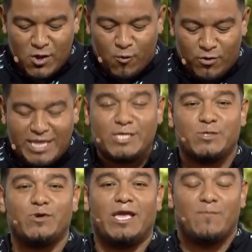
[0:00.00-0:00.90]
we need
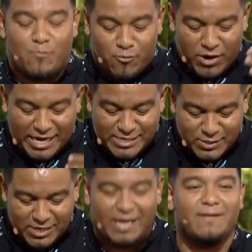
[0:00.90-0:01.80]
to
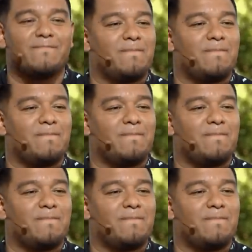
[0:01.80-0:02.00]
embrace it.